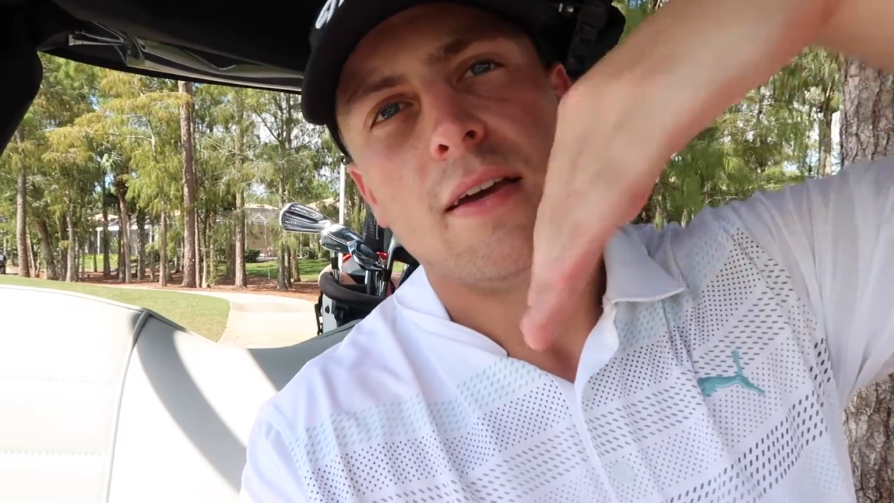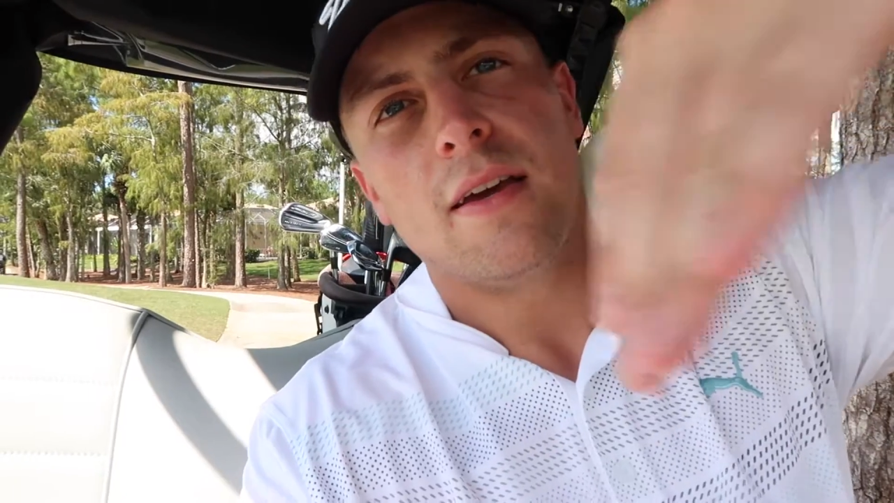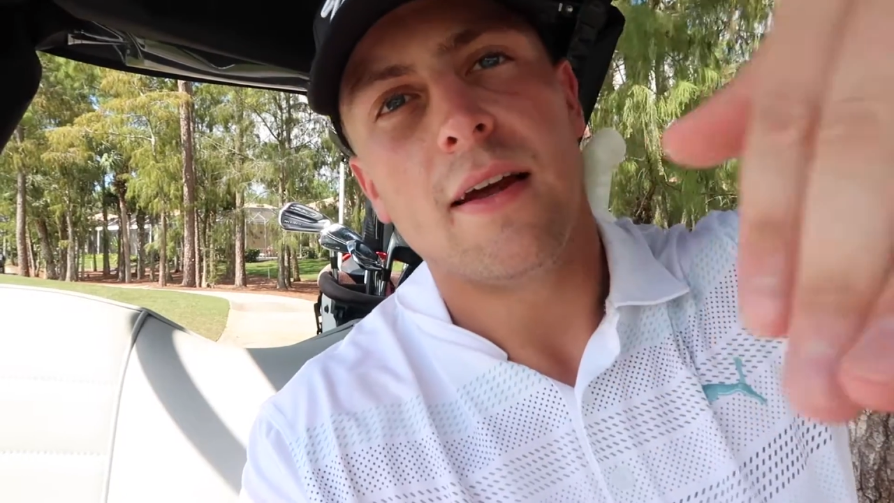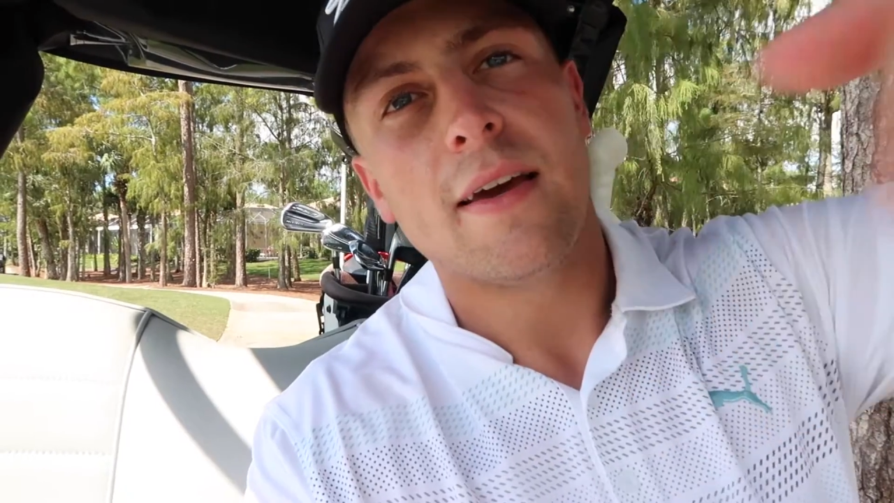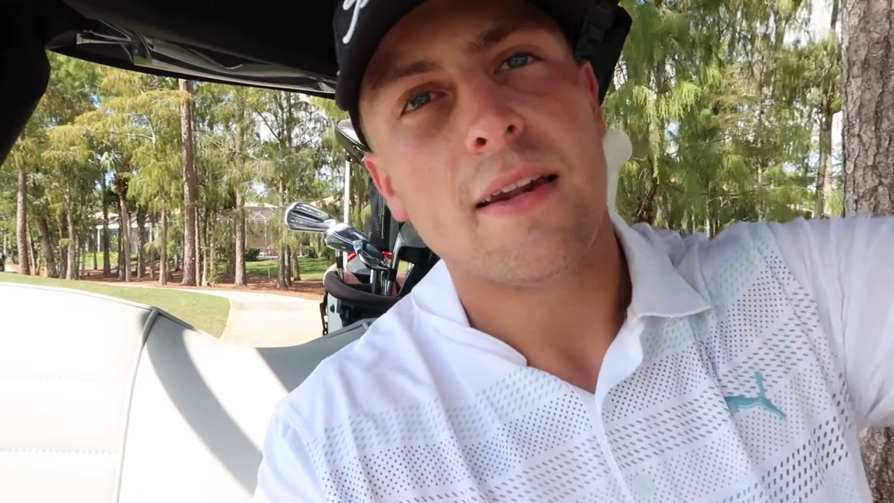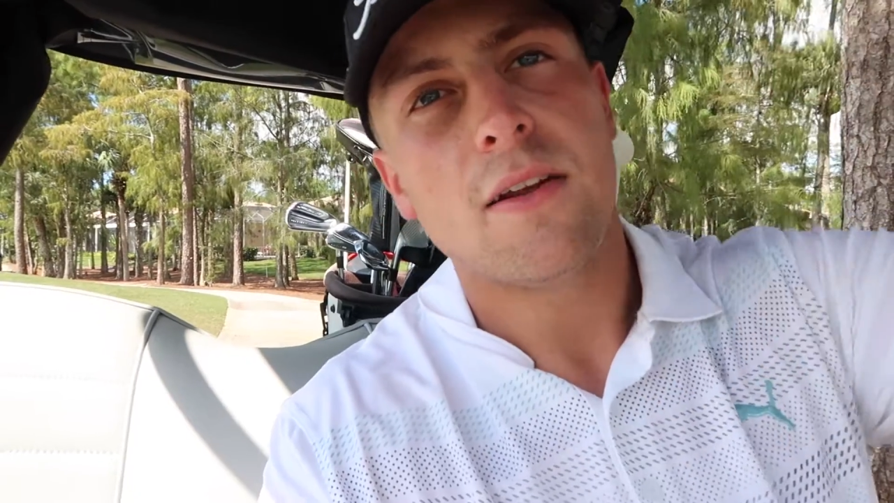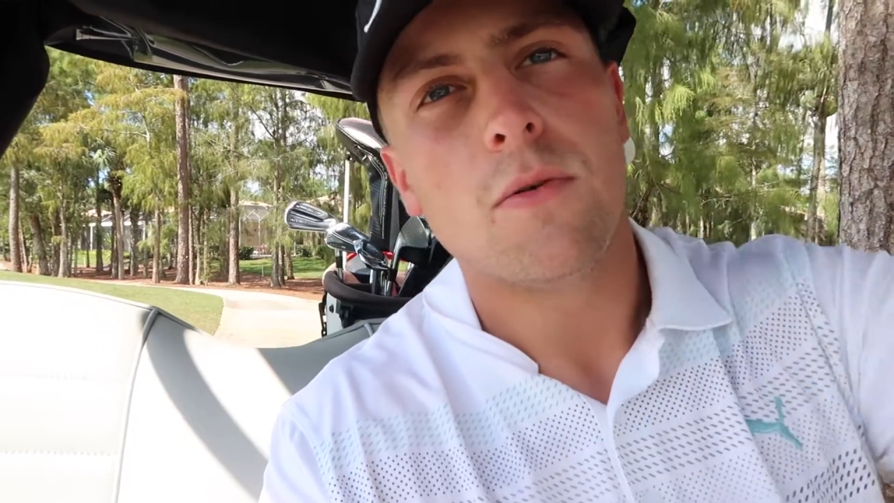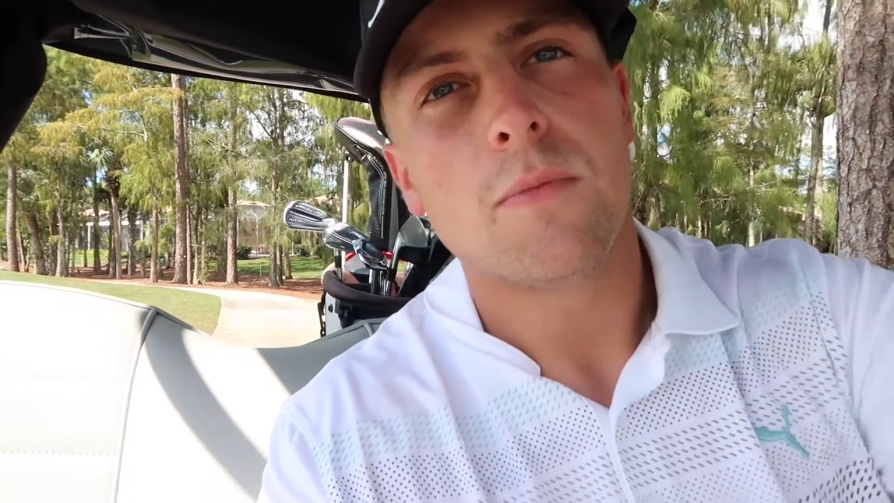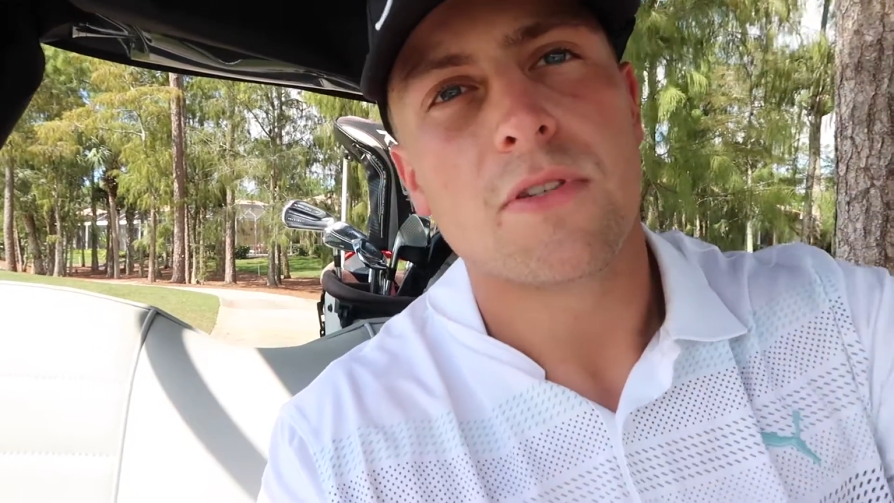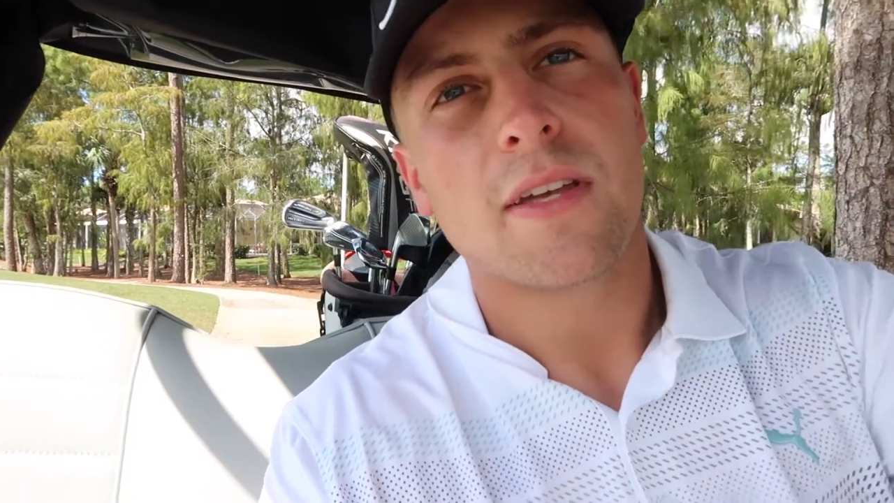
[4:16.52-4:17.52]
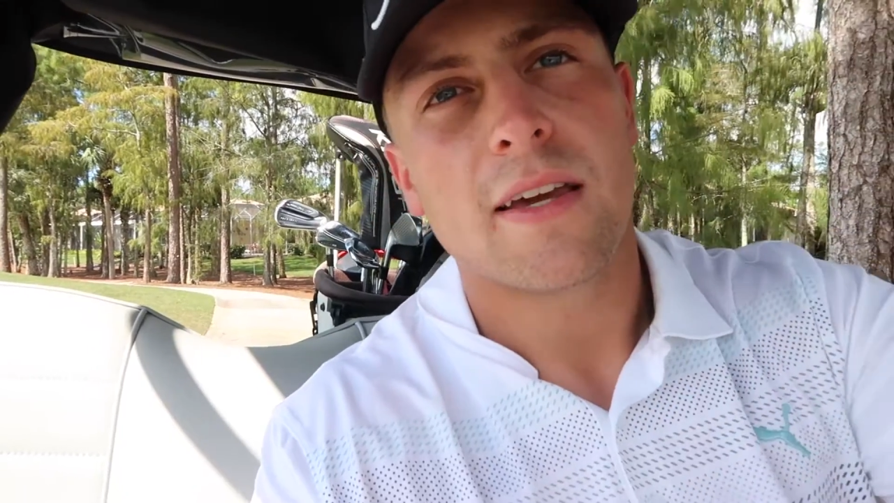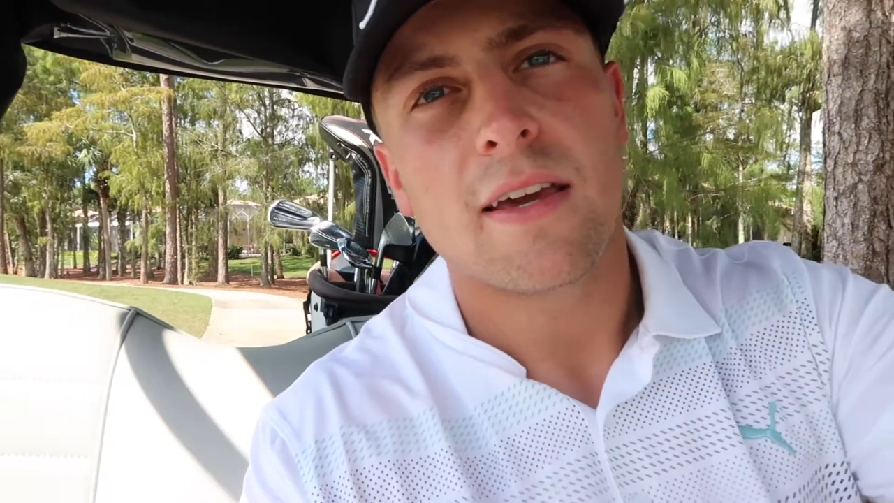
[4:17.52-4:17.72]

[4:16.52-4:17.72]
and I hit it almost like